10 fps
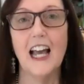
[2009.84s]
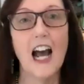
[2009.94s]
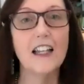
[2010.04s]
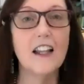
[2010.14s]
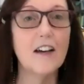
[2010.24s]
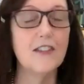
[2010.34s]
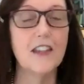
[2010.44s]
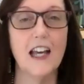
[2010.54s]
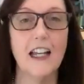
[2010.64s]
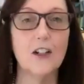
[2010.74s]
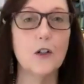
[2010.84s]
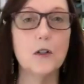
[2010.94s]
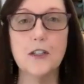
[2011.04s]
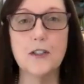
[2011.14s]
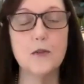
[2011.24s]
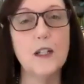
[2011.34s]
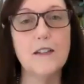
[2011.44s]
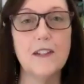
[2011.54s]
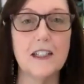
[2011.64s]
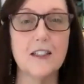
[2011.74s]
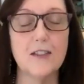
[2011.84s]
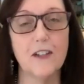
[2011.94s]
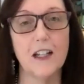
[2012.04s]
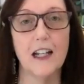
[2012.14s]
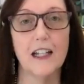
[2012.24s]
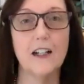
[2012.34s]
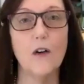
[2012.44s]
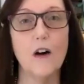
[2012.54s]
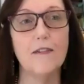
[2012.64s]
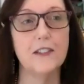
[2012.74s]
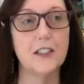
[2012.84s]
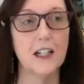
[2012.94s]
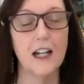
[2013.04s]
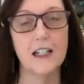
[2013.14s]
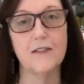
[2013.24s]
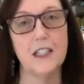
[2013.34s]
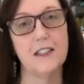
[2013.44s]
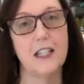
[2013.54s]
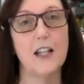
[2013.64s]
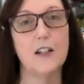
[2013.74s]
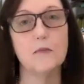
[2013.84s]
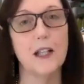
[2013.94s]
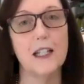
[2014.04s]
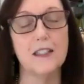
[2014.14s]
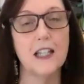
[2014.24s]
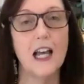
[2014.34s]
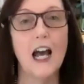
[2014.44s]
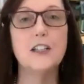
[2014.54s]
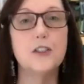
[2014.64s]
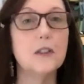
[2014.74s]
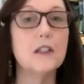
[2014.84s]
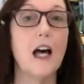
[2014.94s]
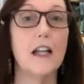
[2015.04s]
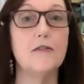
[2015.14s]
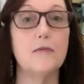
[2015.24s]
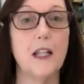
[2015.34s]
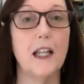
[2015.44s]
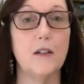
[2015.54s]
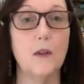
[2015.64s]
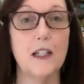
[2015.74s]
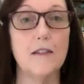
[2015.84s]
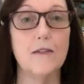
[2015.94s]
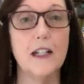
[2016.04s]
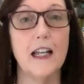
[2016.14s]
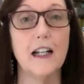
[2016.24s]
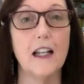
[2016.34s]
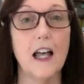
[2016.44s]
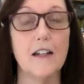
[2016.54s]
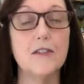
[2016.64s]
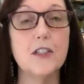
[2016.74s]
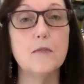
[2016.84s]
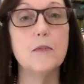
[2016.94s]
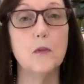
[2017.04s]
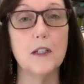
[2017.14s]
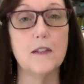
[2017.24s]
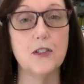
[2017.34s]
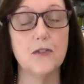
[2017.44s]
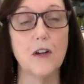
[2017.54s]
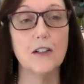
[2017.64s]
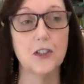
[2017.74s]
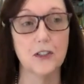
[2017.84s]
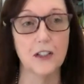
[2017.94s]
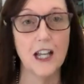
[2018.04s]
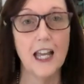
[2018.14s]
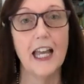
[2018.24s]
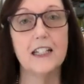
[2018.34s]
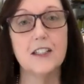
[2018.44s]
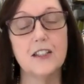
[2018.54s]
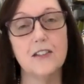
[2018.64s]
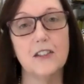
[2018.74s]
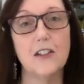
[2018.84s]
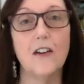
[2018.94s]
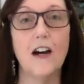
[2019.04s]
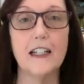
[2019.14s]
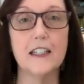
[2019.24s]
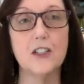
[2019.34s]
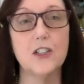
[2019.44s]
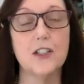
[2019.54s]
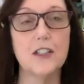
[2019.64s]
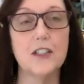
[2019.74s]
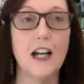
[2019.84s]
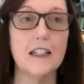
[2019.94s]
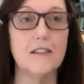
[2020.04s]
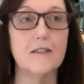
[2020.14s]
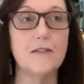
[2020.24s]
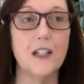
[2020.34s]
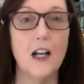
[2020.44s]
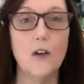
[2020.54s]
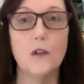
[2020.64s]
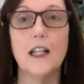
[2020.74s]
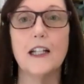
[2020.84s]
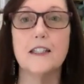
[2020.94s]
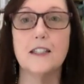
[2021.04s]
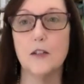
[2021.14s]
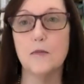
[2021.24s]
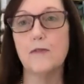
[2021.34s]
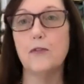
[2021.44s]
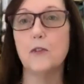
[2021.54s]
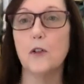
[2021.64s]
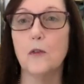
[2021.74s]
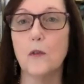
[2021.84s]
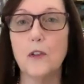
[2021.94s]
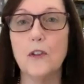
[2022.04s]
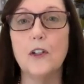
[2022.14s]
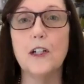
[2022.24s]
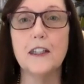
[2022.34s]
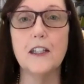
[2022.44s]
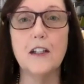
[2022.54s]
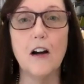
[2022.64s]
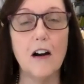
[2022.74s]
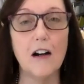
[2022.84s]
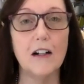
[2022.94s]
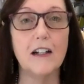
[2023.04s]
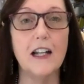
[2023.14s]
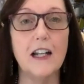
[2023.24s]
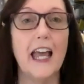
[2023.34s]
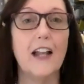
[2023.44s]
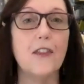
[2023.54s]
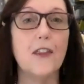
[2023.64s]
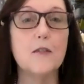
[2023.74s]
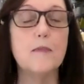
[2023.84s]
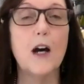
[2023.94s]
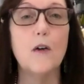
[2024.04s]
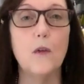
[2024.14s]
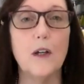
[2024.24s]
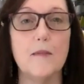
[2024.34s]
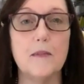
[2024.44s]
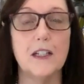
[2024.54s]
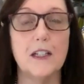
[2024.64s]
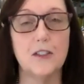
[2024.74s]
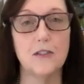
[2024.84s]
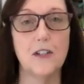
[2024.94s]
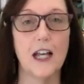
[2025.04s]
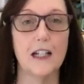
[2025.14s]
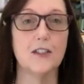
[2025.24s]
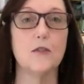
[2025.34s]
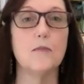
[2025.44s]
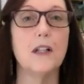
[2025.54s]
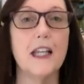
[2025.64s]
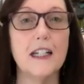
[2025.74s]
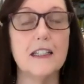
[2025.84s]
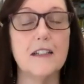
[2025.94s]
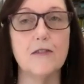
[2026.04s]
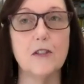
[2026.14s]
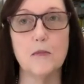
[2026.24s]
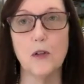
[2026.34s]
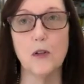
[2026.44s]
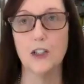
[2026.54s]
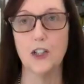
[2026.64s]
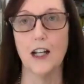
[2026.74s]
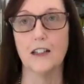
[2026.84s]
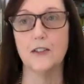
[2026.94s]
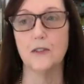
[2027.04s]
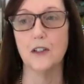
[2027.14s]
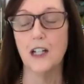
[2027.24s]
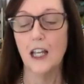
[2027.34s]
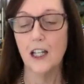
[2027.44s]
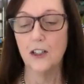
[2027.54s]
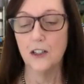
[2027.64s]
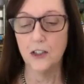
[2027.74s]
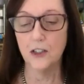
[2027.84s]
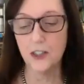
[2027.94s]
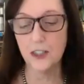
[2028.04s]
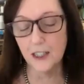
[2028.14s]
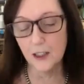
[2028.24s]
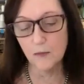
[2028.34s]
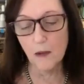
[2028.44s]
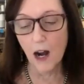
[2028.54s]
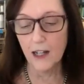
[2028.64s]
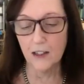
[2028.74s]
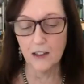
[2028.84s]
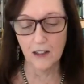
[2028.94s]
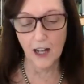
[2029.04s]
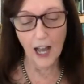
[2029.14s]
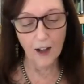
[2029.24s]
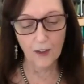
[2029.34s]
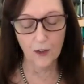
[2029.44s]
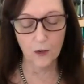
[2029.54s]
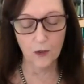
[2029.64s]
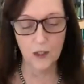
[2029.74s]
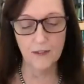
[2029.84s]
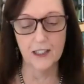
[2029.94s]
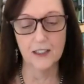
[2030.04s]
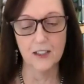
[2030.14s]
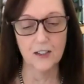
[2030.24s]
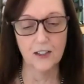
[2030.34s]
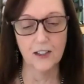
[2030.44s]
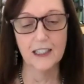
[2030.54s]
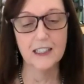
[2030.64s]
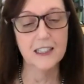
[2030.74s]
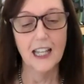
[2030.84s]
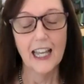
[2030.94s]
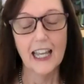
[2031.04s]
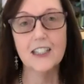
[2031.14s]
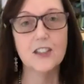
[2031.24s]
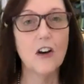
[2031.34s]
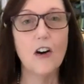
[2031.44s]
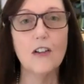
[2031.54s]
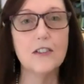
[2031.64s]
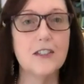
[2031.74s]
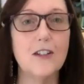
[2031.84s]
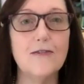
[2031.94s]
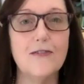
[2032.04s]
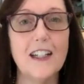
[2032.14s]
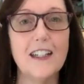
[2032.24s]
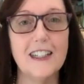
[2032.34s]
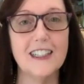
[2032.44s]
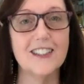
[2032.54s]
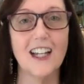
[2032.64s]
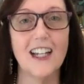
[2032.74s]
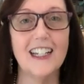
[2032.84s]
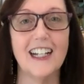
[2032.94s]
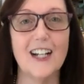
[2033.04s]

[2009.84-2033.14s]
I love that. And of course, the weaving is fun. I go off into kind of a Zen place. I do a lot of plain weave and, and a lot of simple weave structure. Mm-hmm. And so, you know, I can just kind of, well, like I said before, look at the yarn and think about what I'm going to do next or plan a different project or, you know, just admire how the weaving is looking. It's, it's all so fun and exciting.